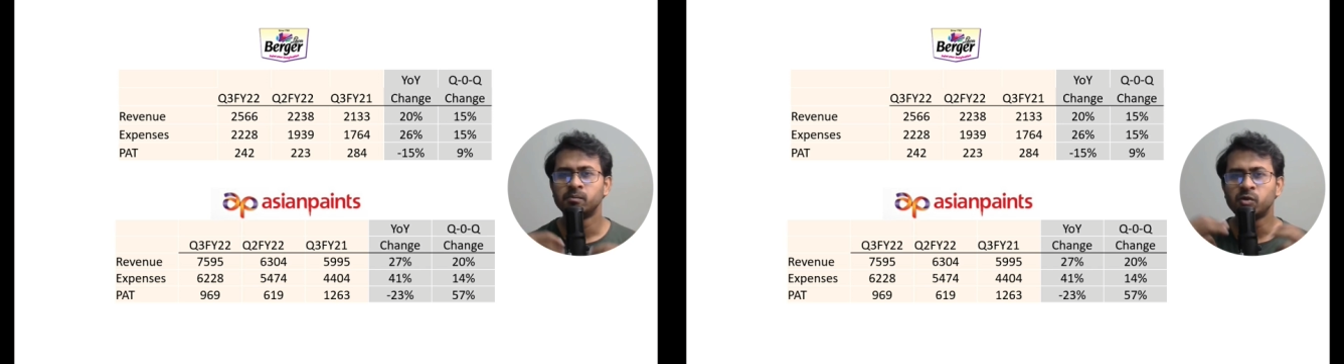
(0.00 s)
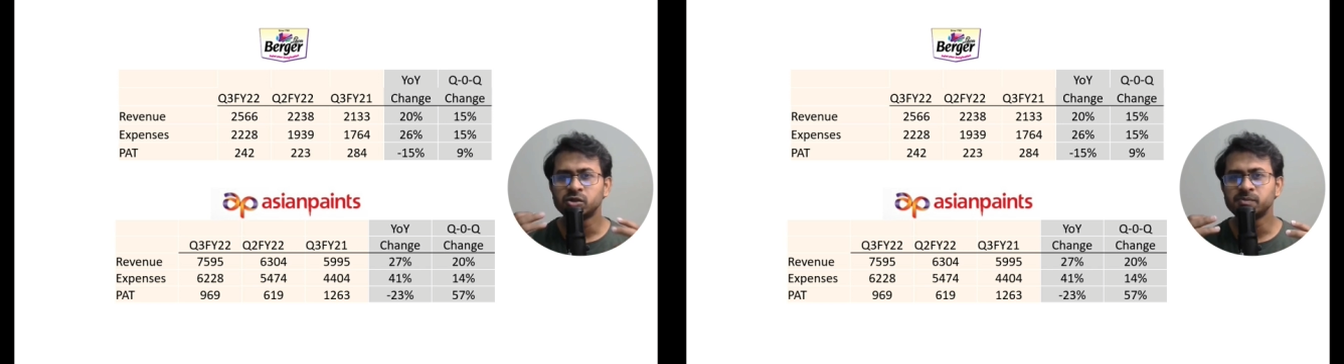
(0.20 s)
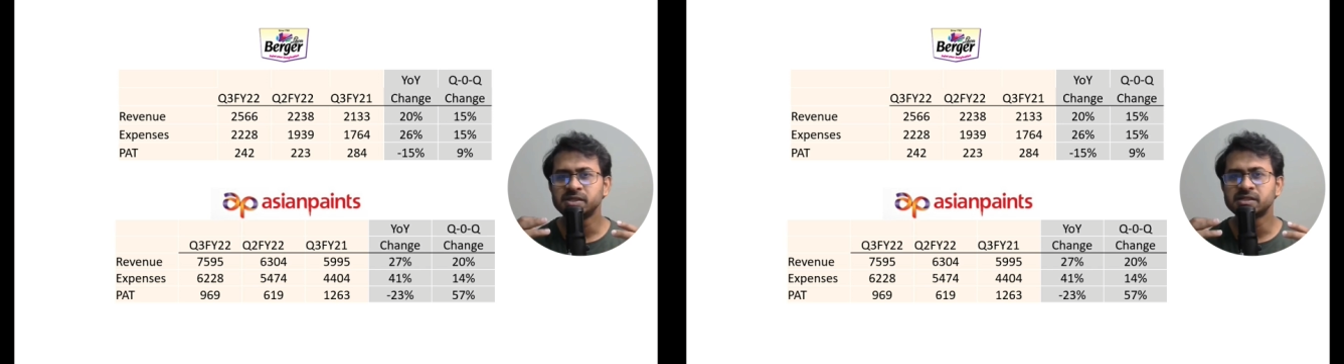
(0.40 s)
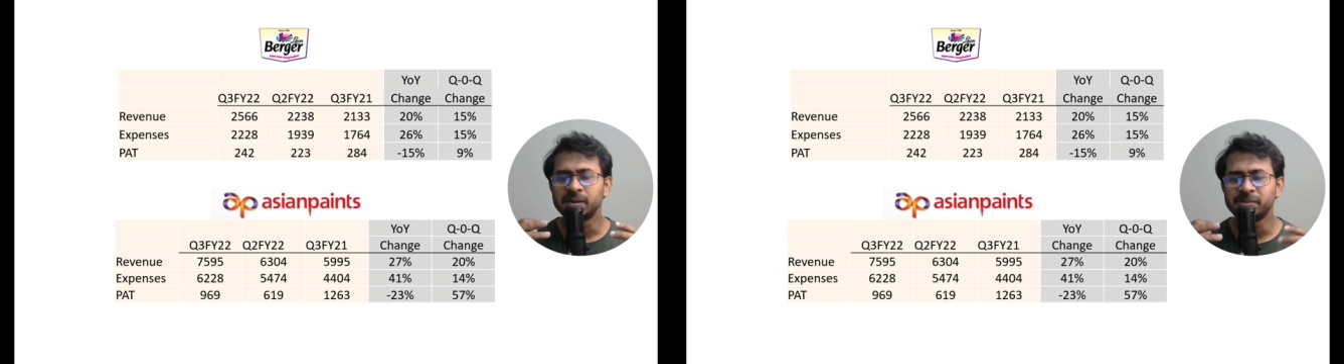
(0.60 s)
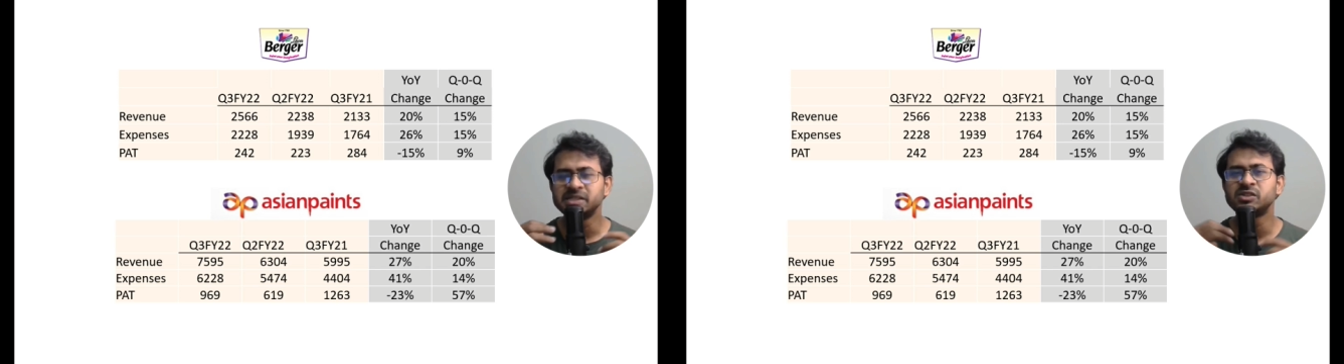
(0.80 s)
both of these
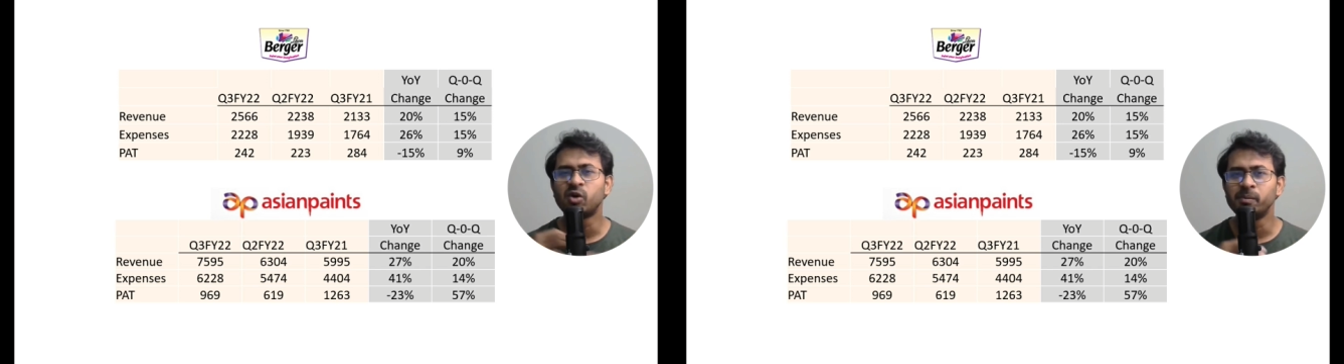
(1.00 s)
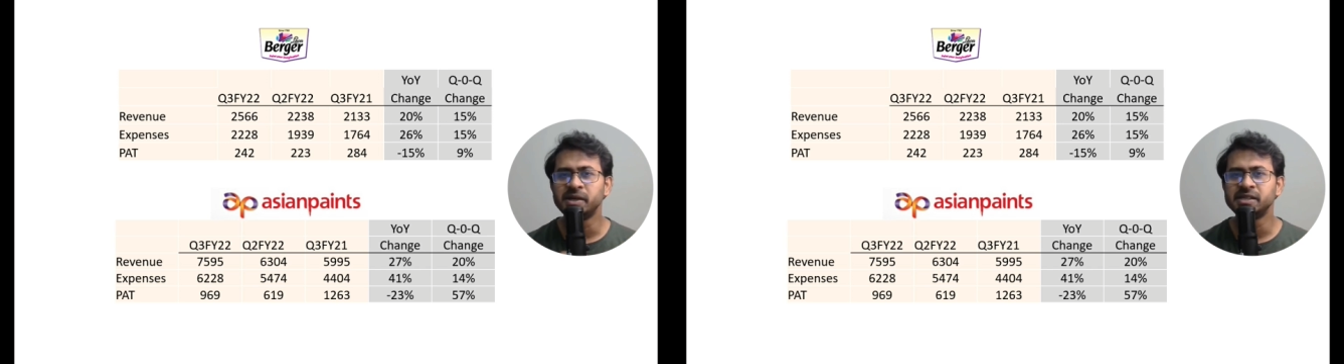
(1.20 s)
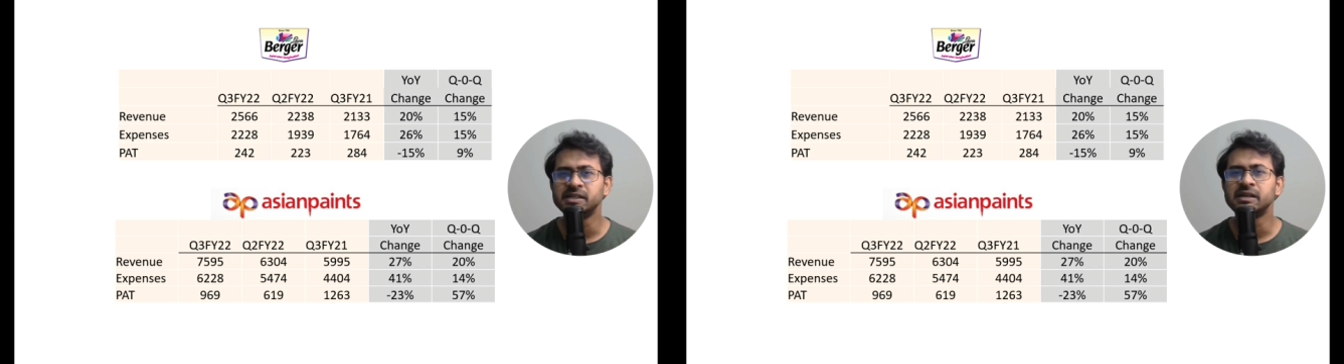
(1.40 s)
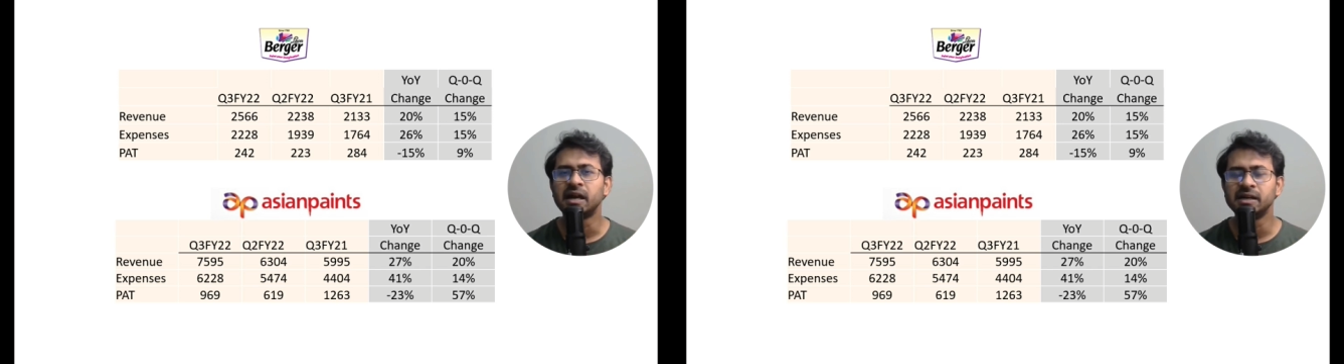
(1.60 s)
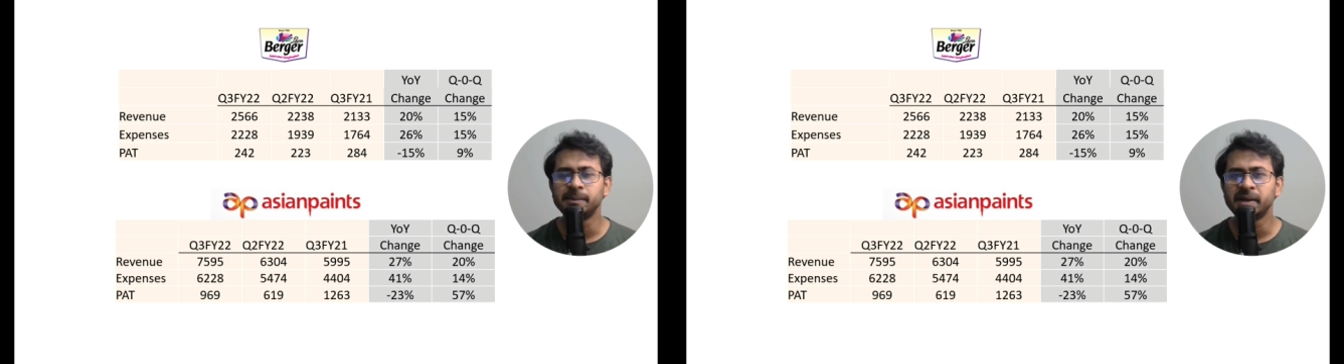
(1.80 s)
companies' raw material
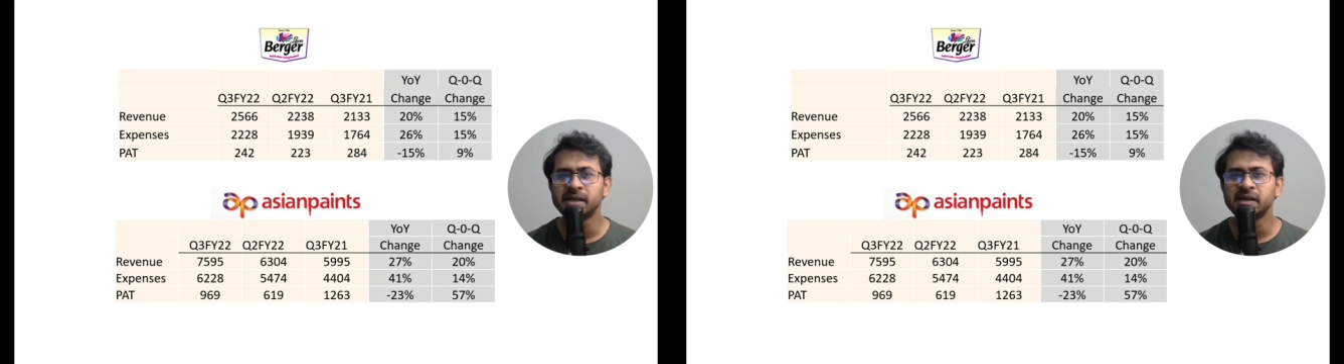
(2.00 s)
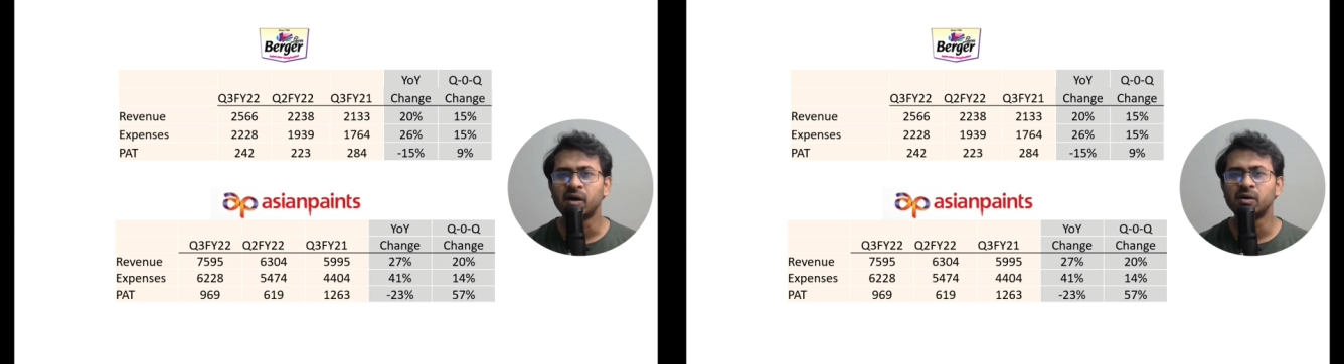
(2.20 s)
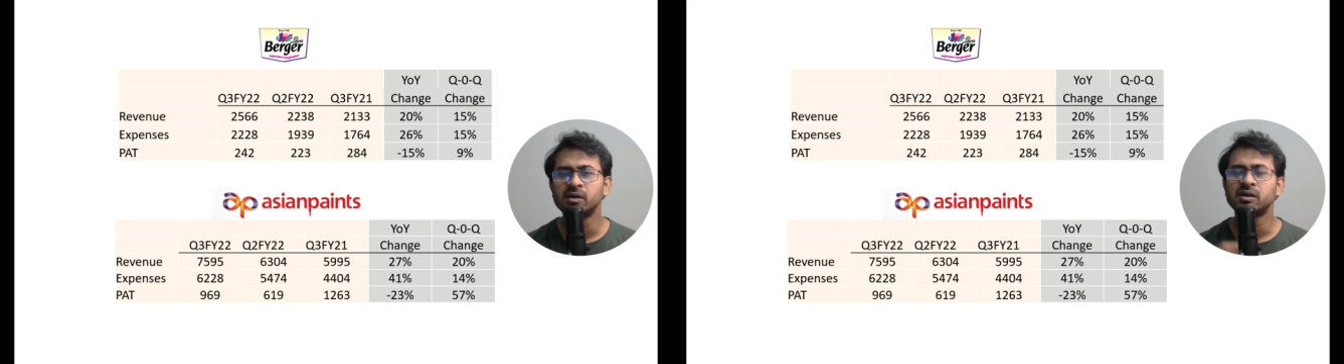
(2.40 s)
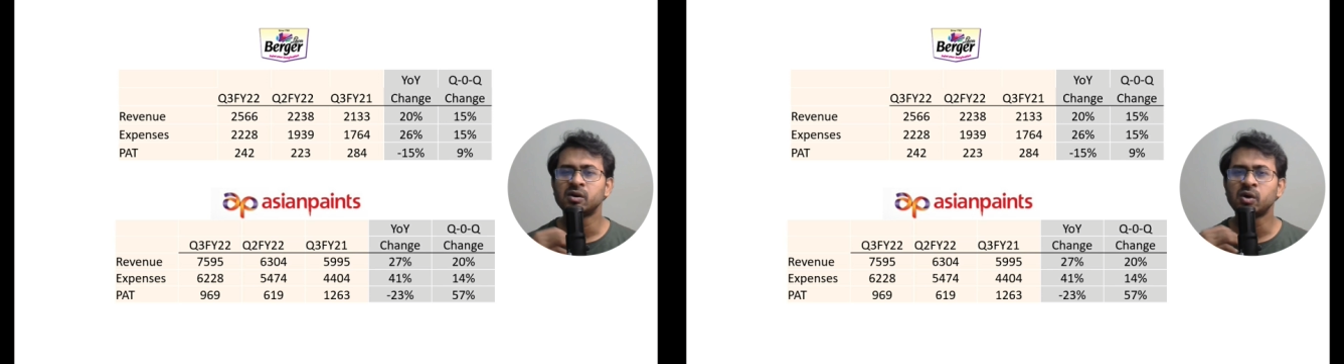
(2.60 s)
are depending on